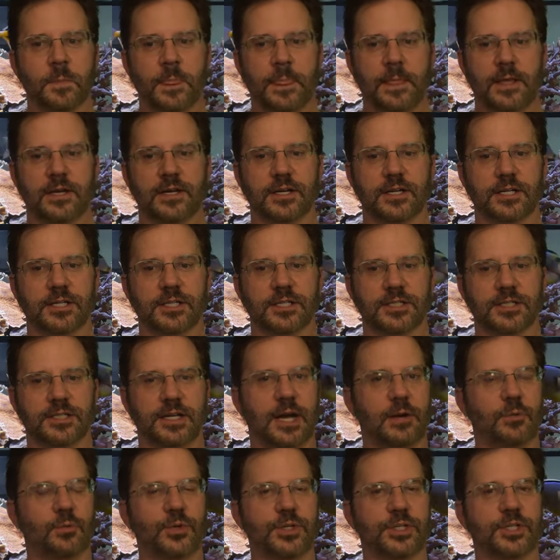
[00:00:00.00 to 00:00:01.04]
Uh,
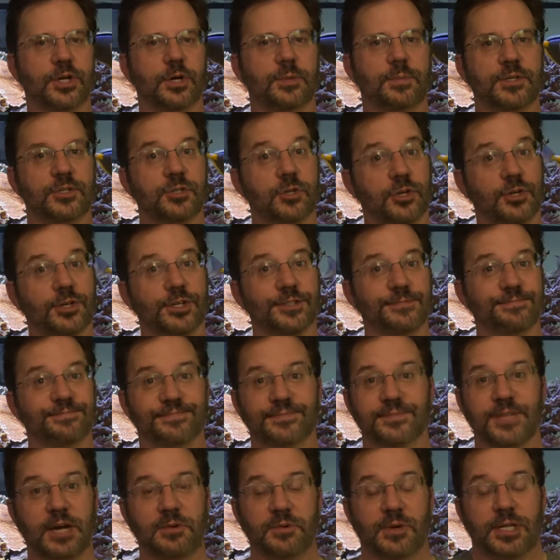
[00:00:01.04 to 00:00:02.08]
I wouldn't go much longer.
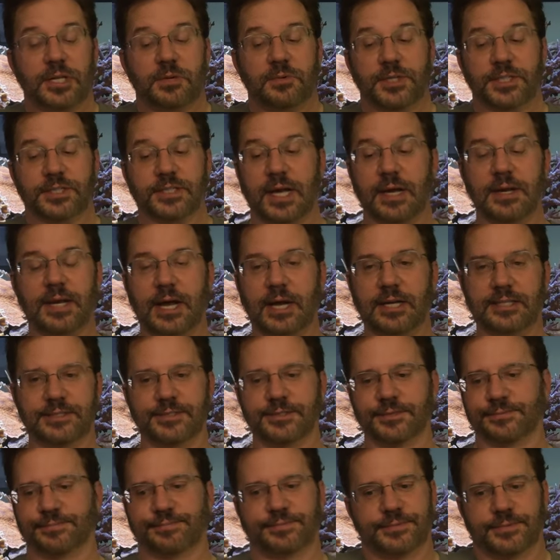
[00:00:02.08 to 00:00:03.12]
I really wouldn't. I, I you
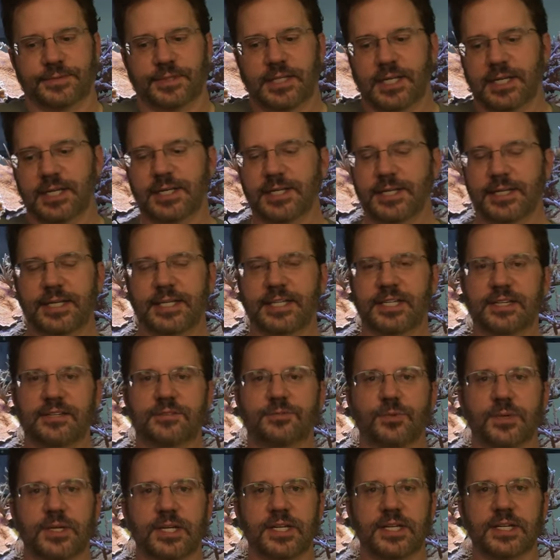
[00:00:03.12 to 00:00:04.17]
know, it is
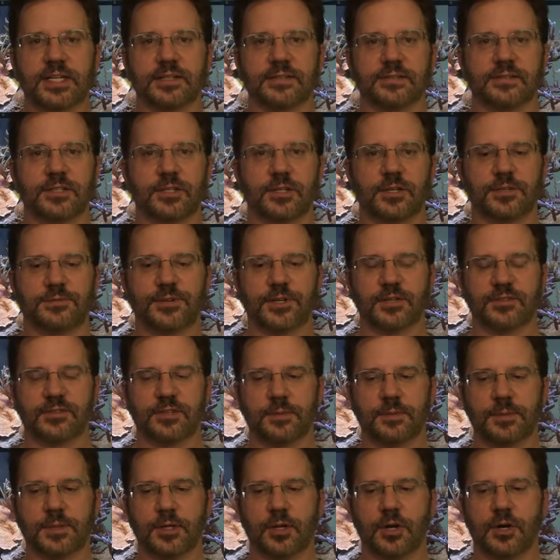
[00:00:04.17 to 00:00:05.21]
what it is. You know, if it goes a
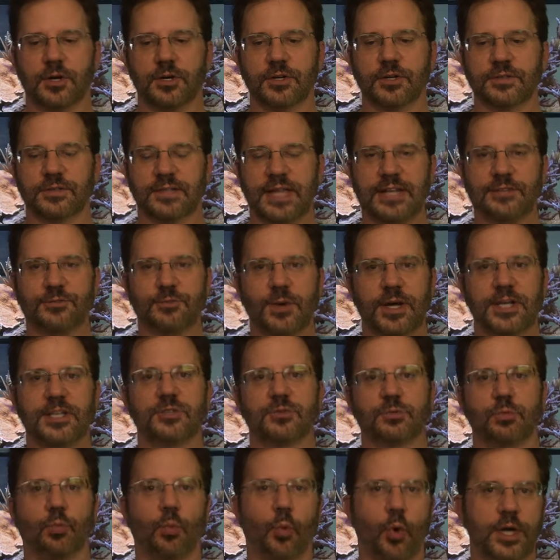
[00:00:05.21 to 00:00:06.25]
little bit longer, that's why I
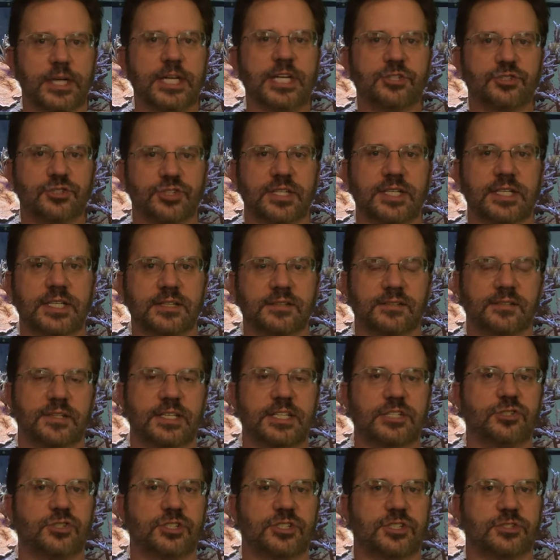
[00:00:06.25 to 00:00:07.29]
use one inch thick
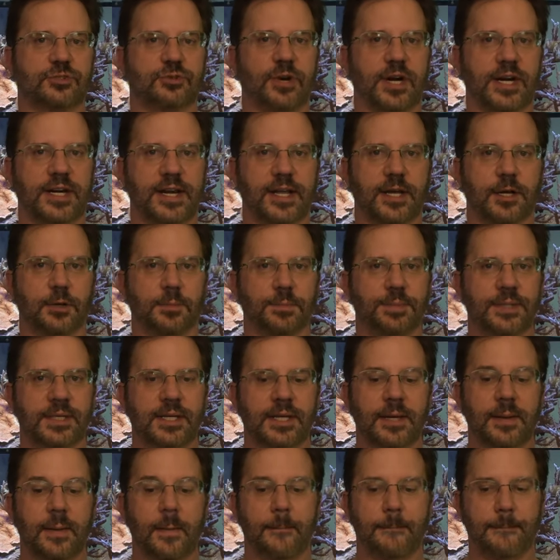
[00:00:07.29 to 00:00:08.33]
insulation to try and help.
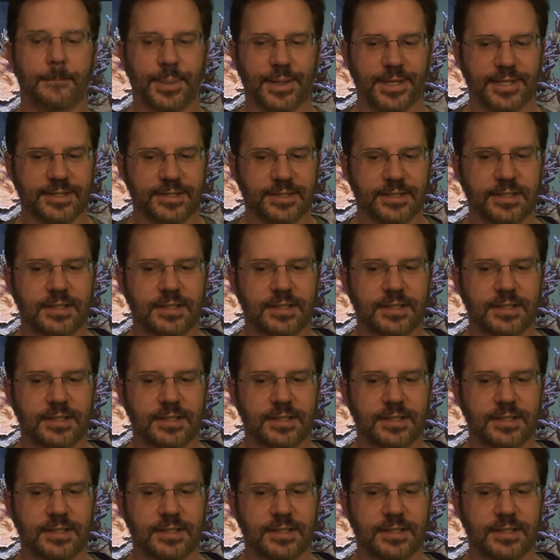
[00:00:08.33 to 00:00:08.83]
But